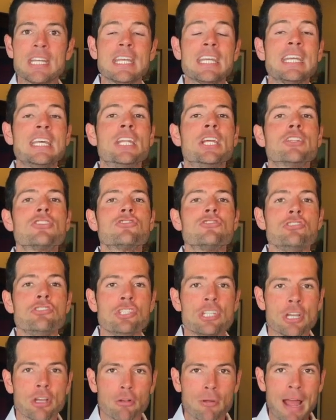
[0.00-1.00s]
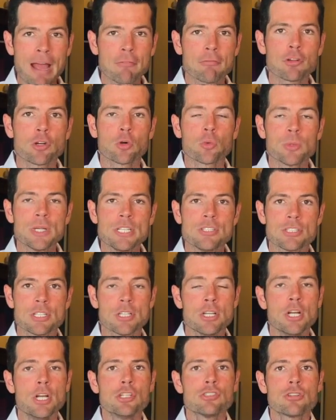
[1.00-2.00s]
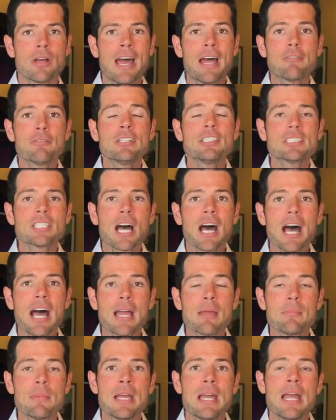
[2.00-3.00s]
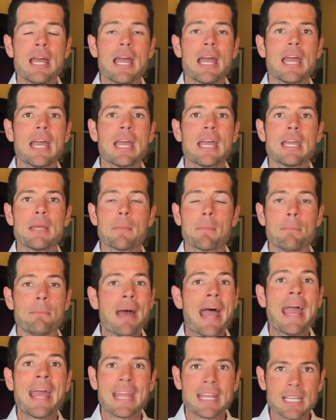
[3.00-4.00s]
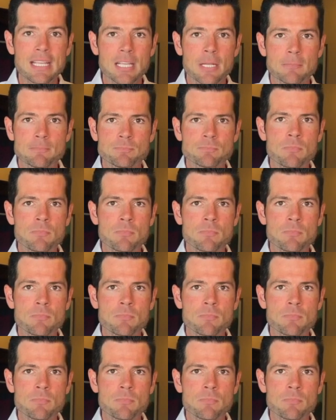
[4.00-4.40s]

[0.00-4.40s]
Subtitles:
in its geographical region. So every time a bank